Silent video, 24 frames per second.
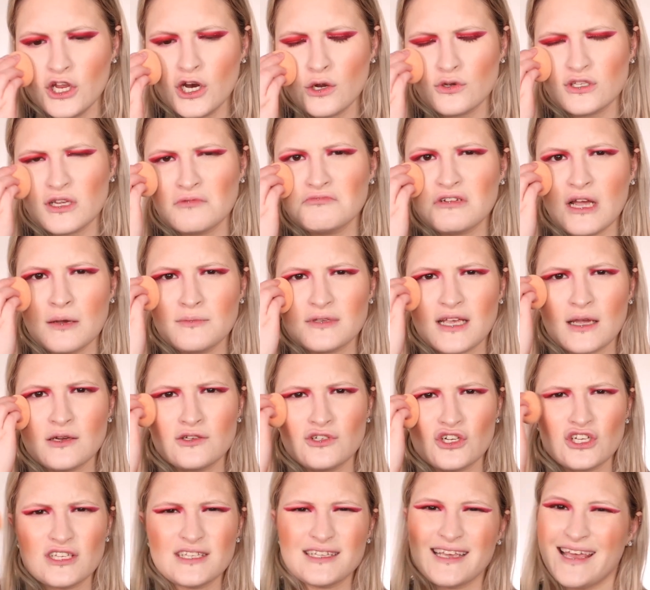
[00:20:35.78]
you know, sometimes I
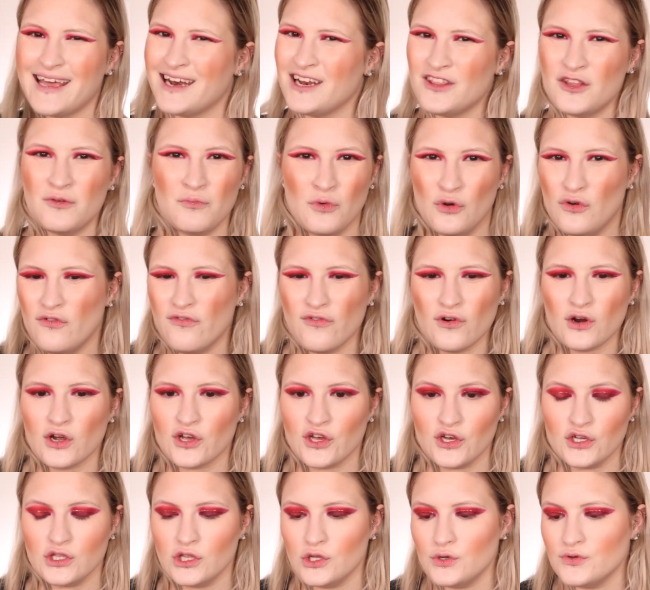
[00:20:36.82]
just get in the mood for
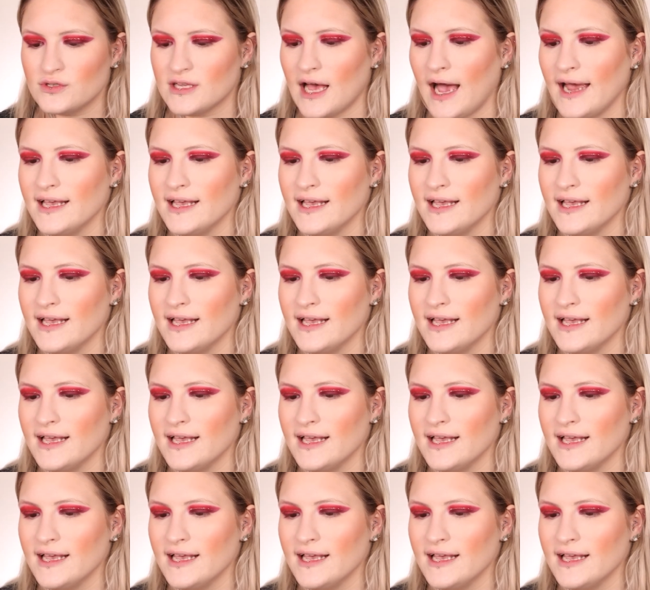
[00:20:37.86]
a good loose